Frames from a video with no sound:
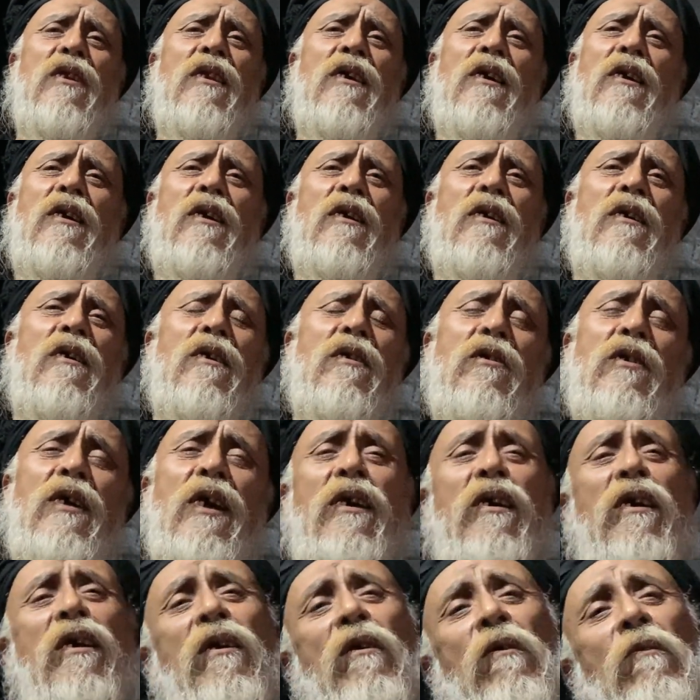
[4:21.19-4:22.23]
Like,
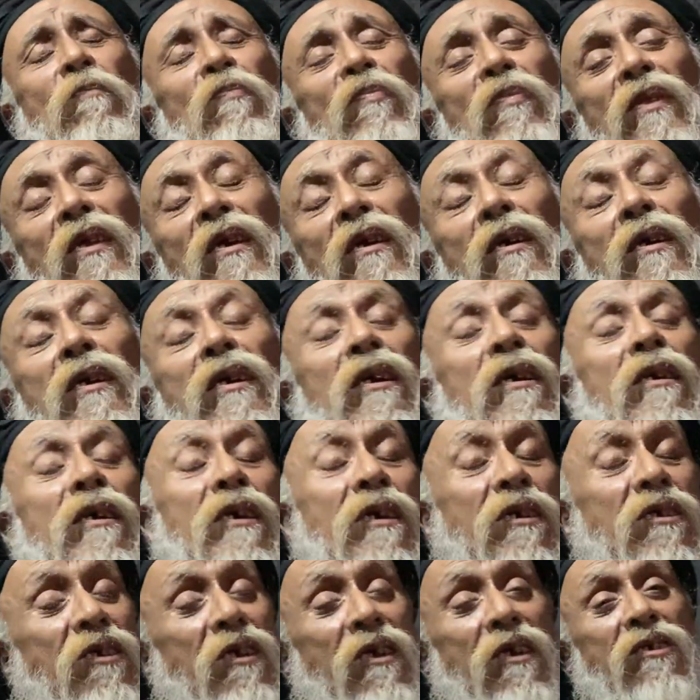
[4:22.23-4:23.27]
okay,
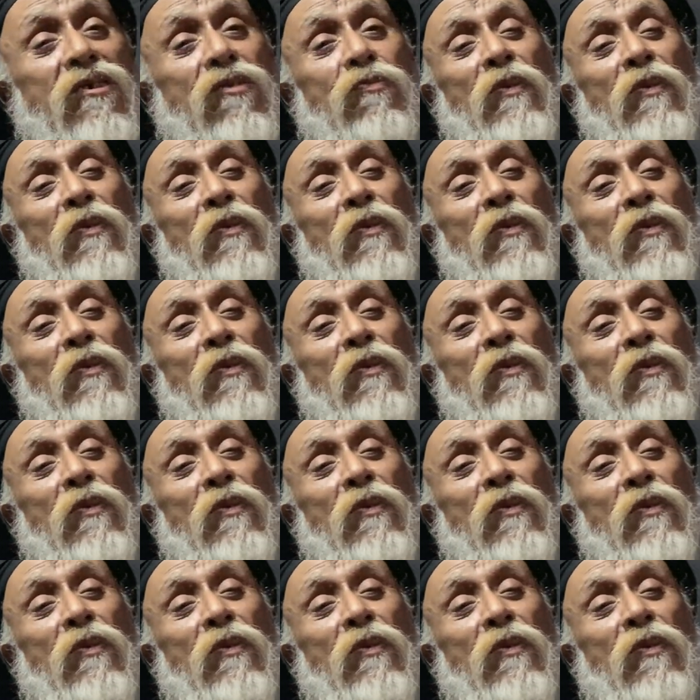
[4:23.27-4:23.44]
he's